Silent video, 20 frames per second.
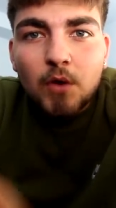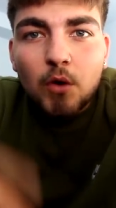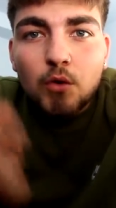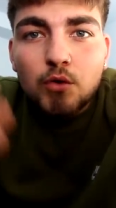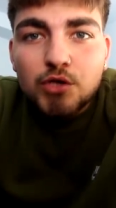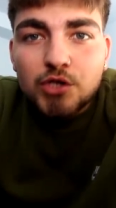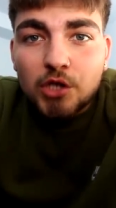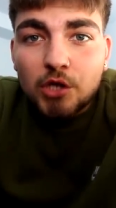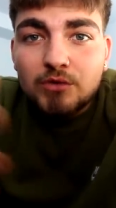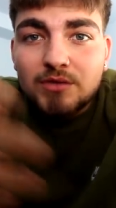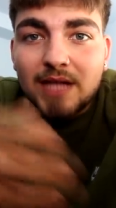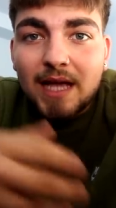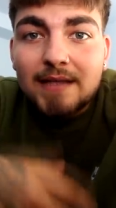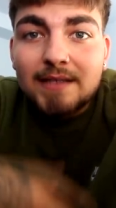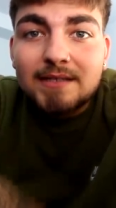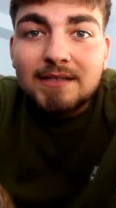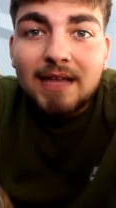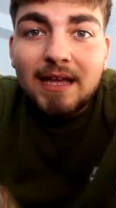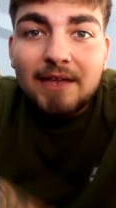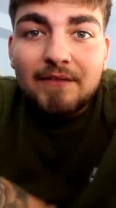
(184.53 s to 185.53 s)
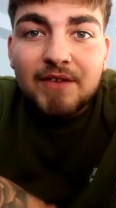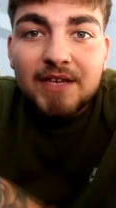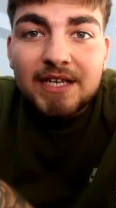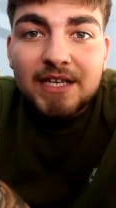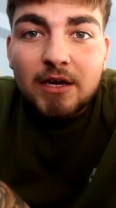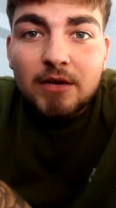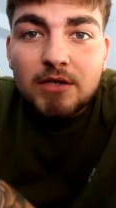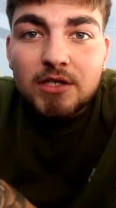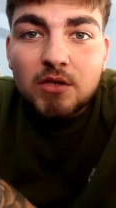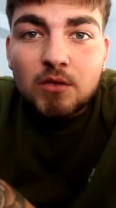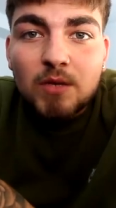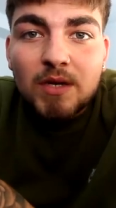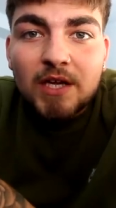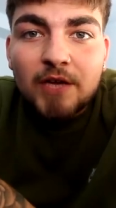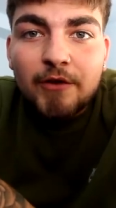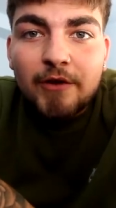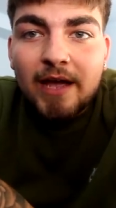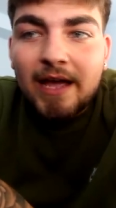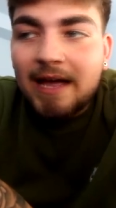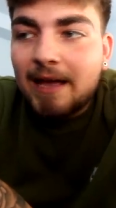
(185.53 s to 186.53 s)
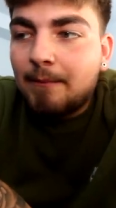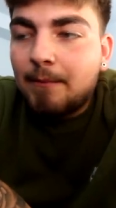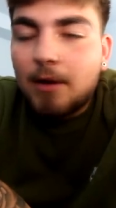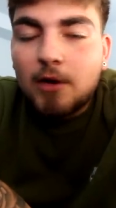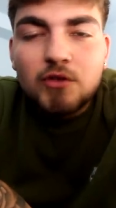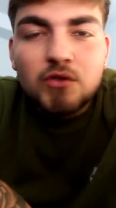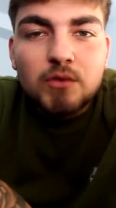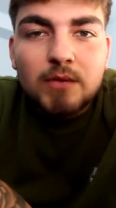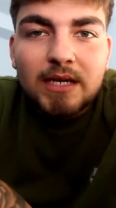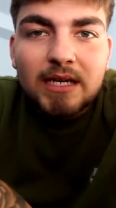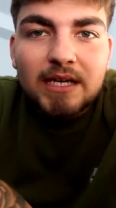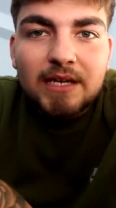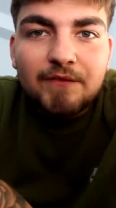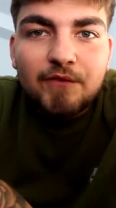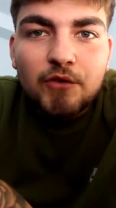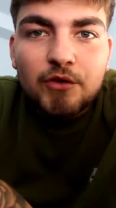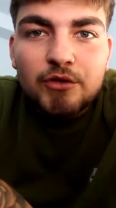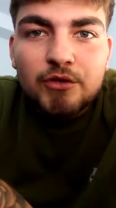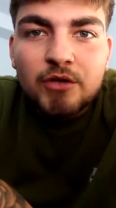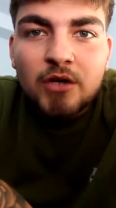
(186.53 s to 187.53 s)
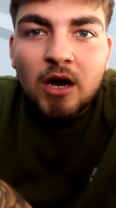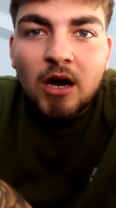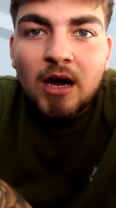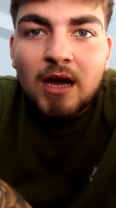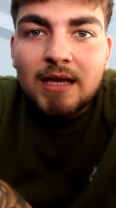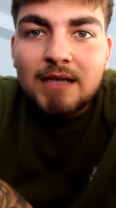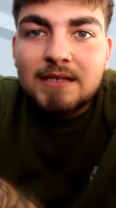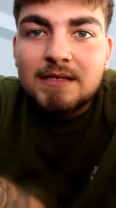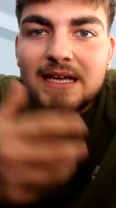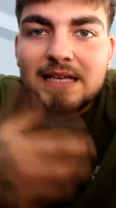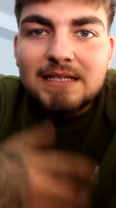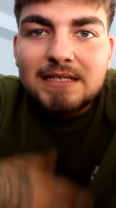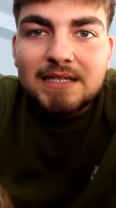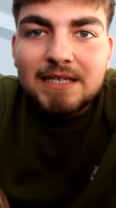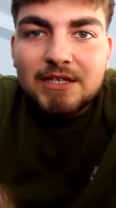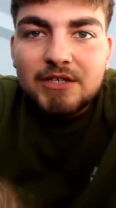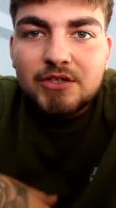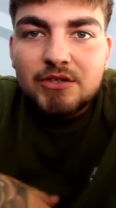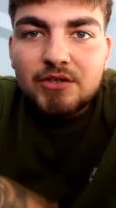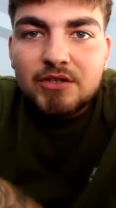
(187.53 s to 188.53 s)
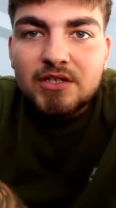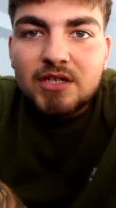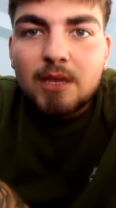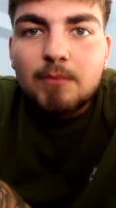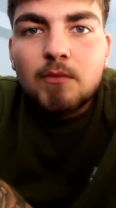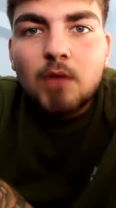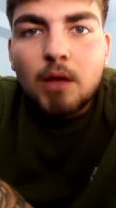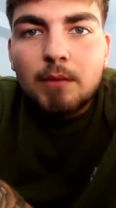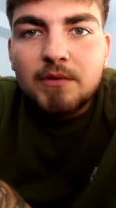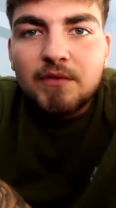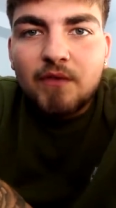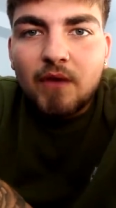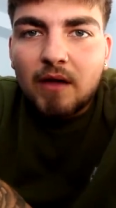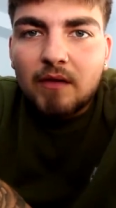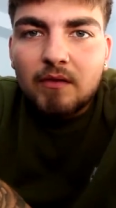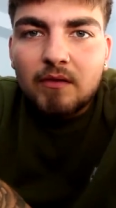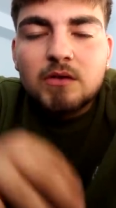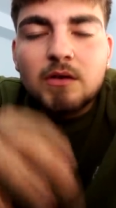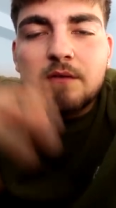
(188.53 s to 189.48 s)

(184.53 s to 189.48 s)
Also, day-to-day -day videos that we create and post weekly for you guys is an issue to sometimes fund.